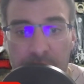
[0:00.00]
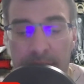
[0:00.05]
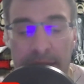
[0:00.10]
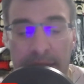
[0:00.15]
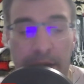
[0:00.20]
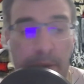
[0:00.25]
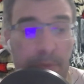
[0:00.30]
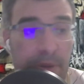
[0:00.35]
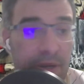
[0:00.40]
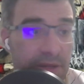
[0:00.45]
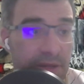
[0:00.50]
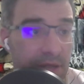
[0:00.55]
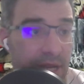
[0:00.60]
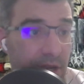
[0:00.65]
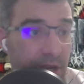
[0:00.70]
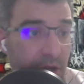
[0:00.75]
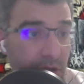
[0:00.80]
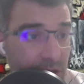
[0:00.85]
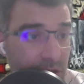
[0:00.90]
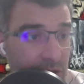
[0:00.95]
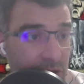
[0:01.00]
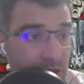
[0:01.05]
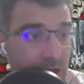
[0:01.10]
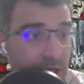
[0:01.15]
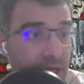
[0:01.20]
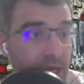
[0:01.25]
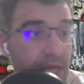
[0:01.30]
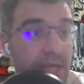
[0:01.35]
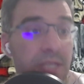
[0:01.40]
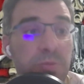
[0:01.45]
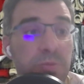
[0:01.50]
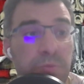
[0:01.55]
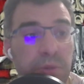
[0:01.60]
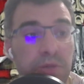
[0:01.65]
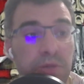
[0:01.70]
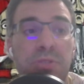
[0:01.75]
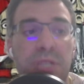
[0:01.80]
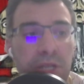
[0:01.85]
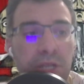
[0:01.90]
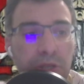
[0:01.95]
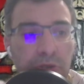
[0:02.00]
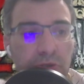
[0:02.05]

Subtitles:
Now, Panathinaikos is building a new